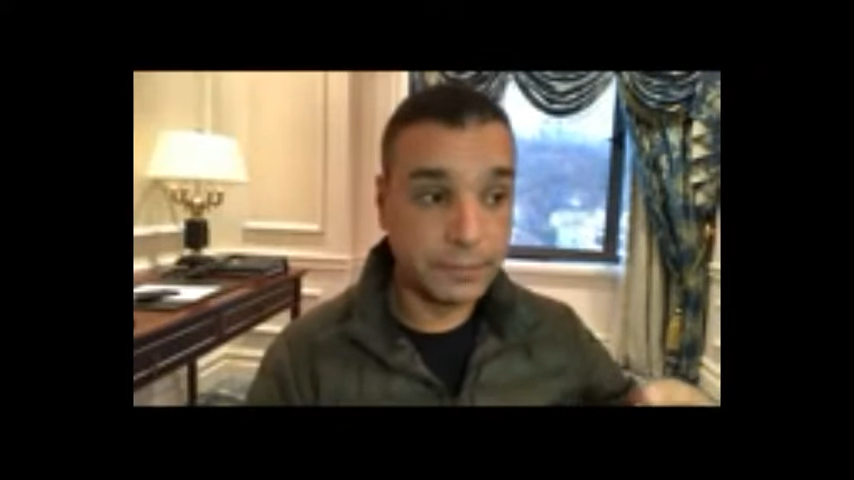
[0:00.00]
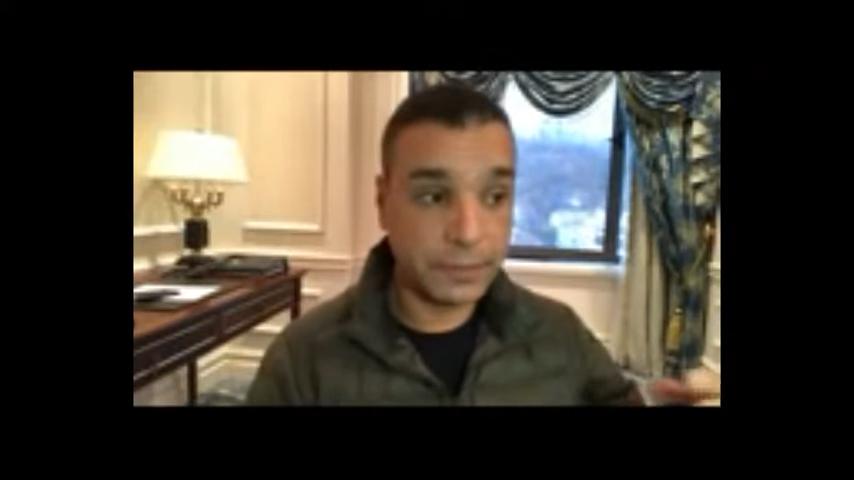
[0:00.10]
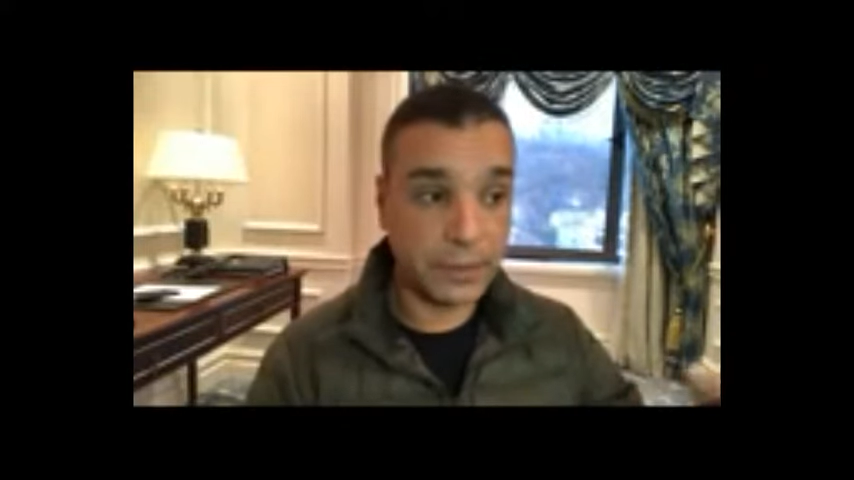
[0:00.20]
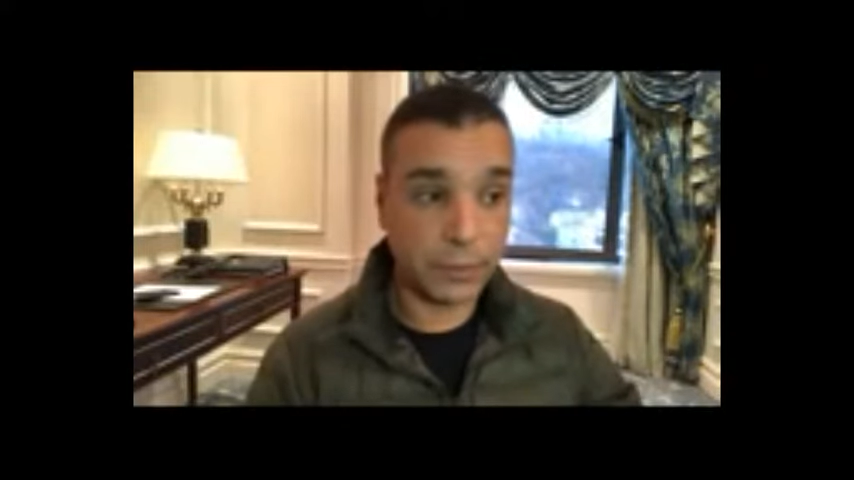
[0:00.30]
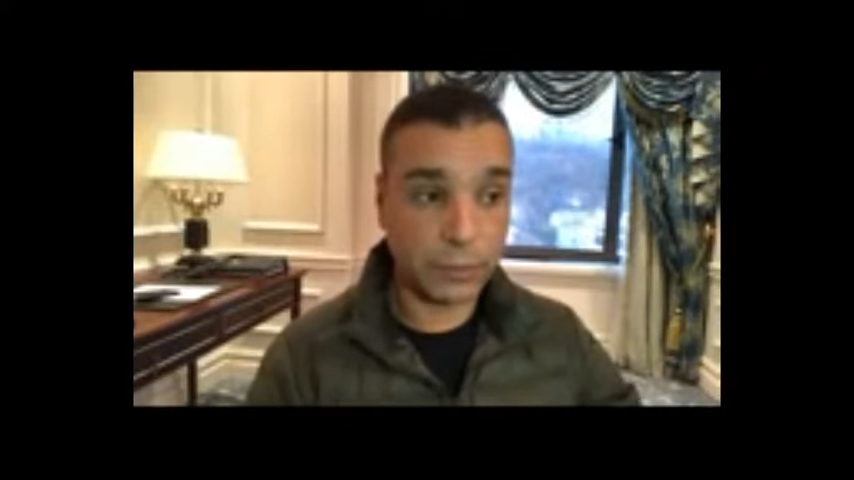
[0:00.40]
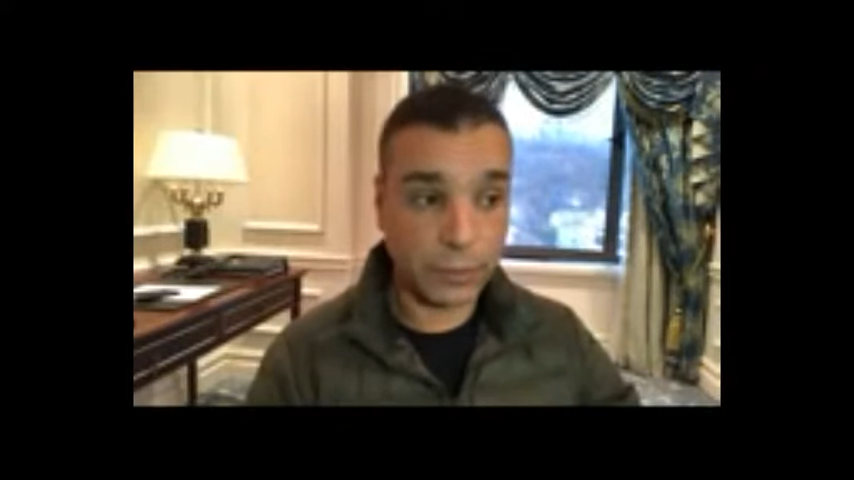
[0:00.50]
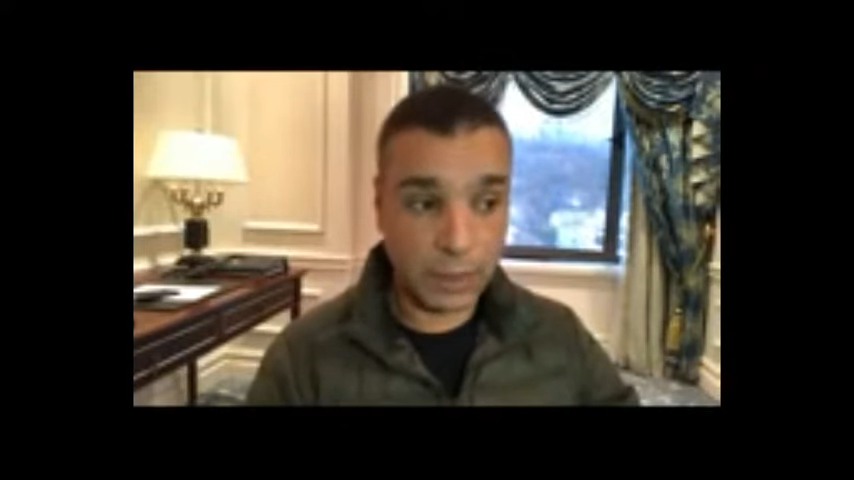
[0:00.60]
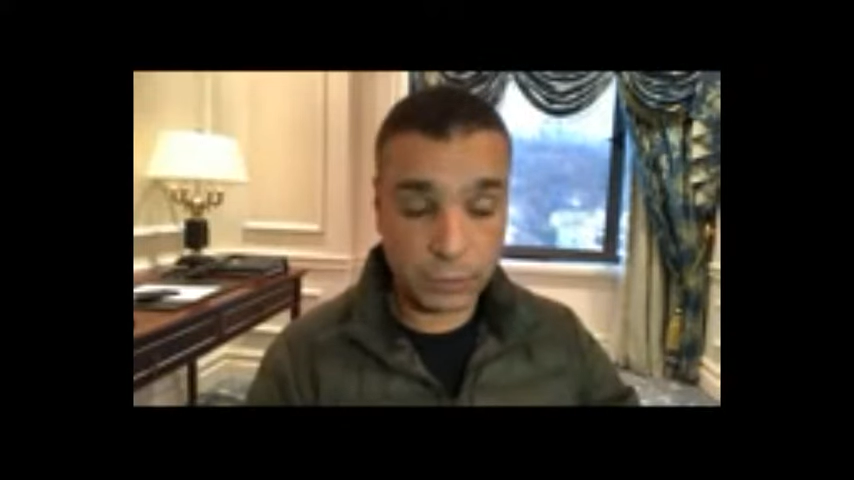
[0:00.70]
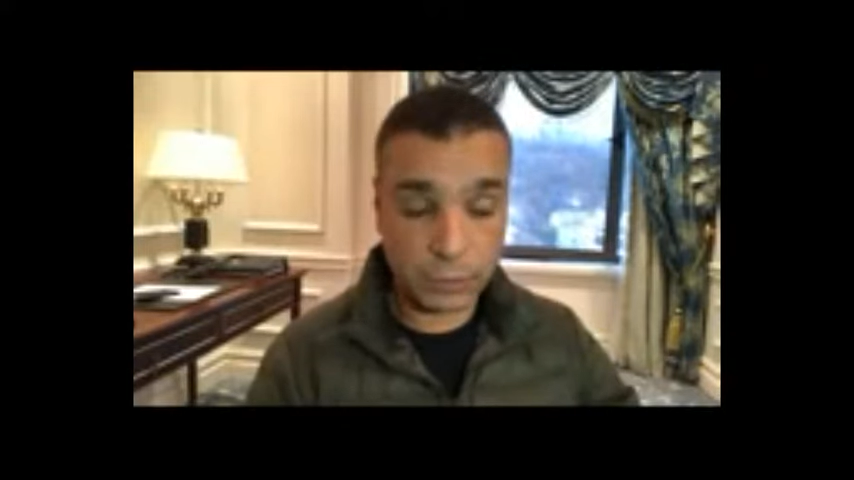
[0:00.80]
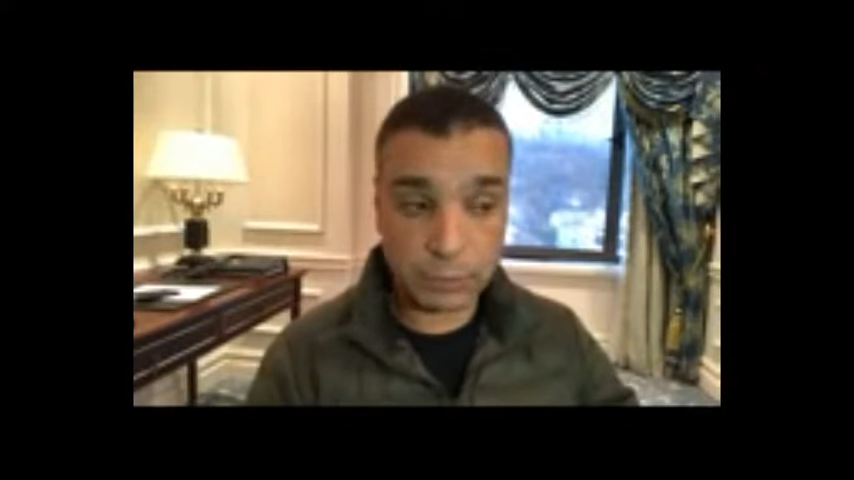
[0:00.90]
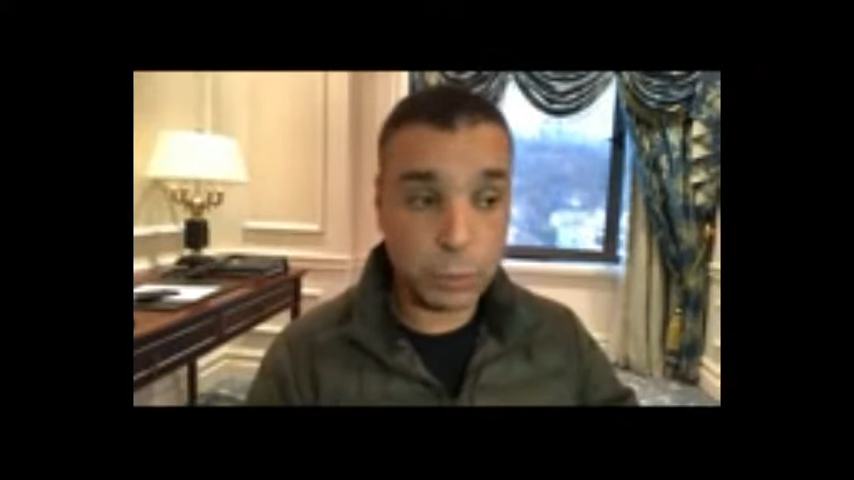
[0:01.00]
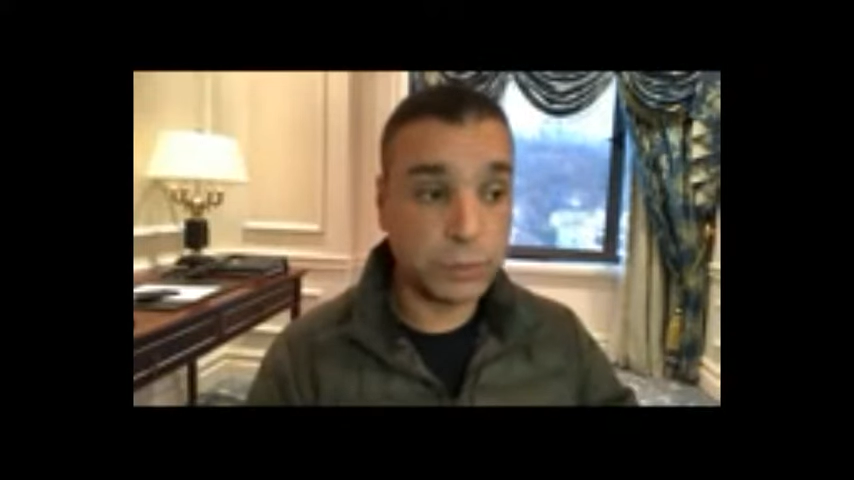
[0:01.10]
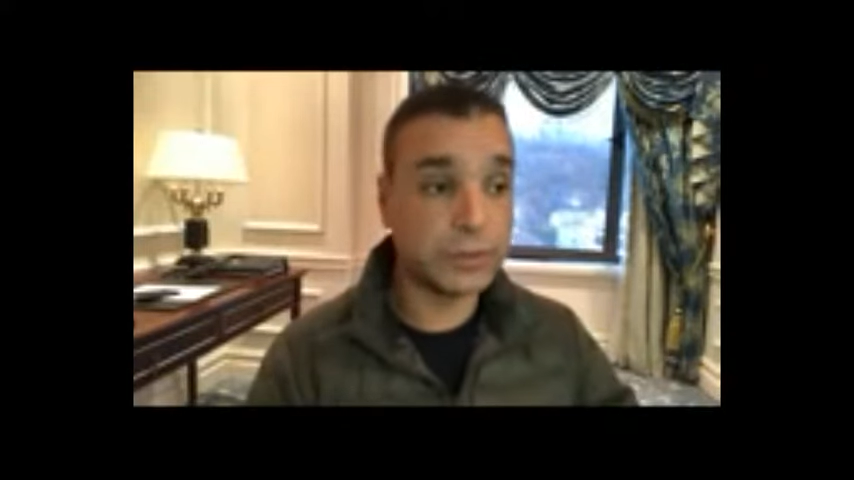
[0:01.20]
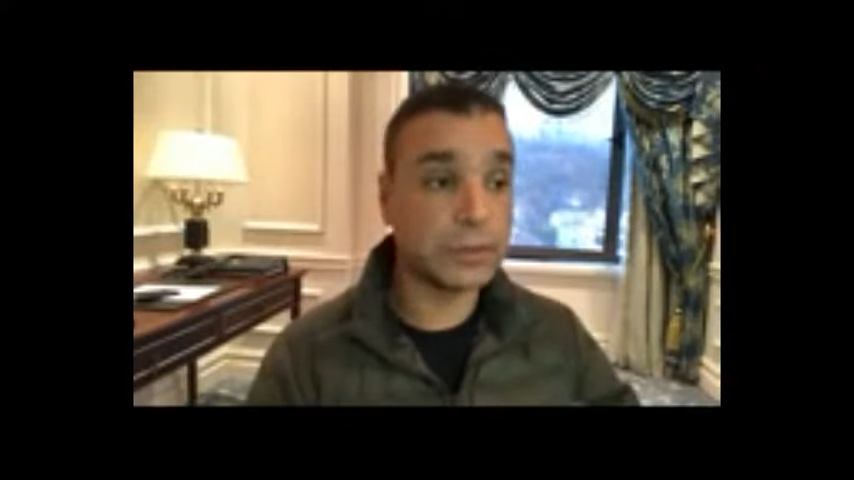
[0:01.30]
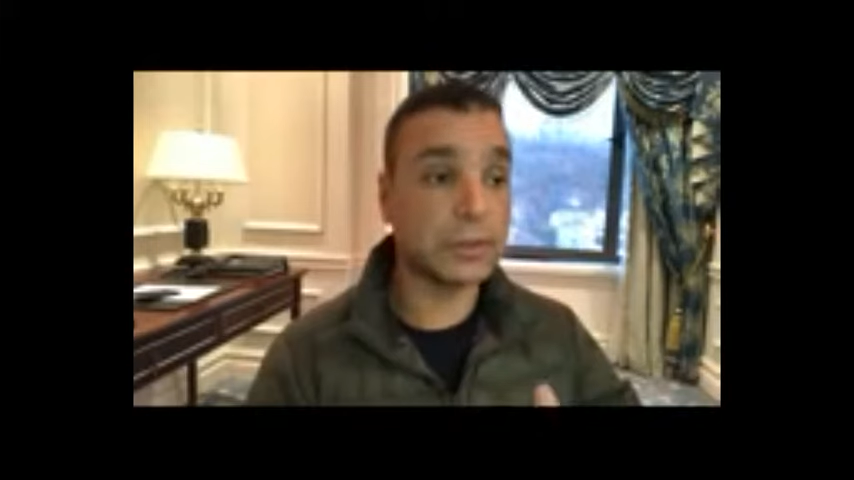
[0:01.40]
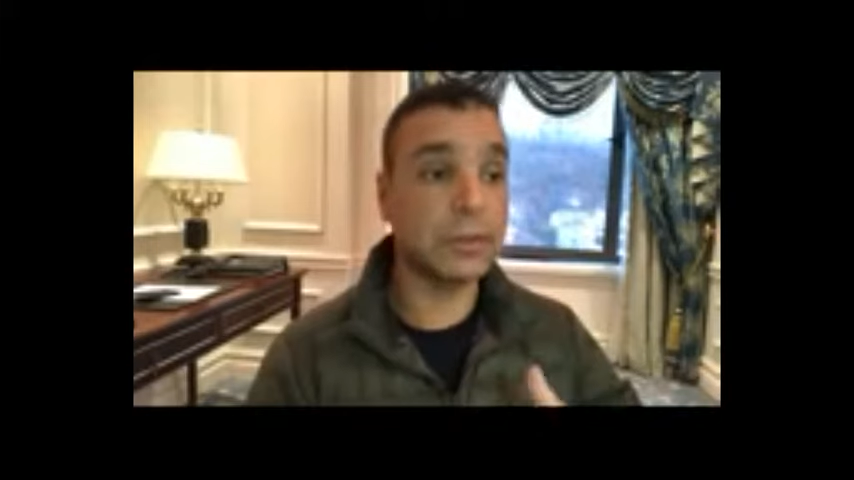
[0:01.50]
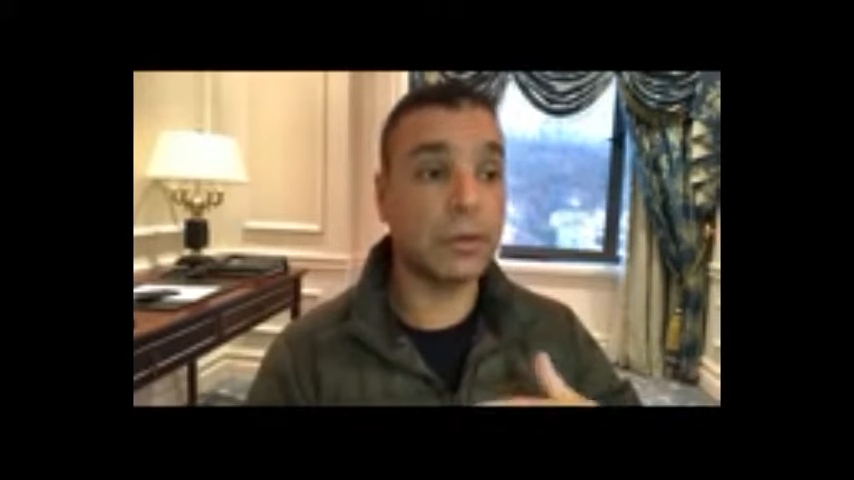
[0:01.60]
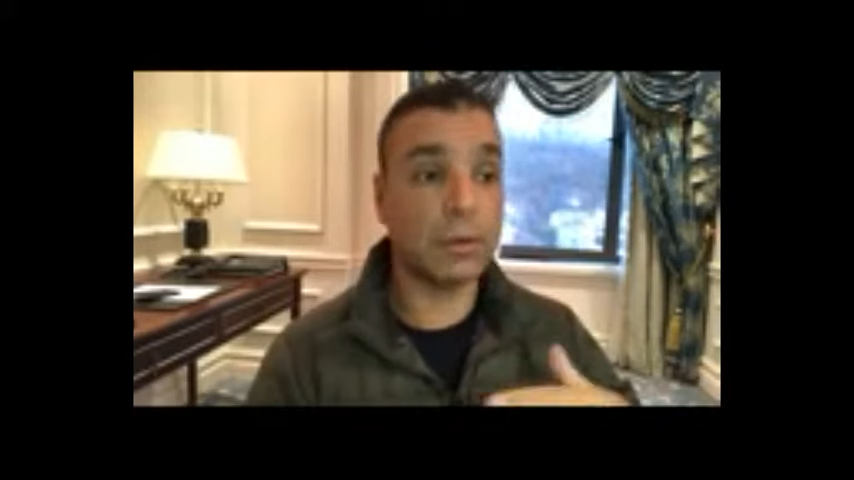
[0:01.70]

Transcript: the uh, removal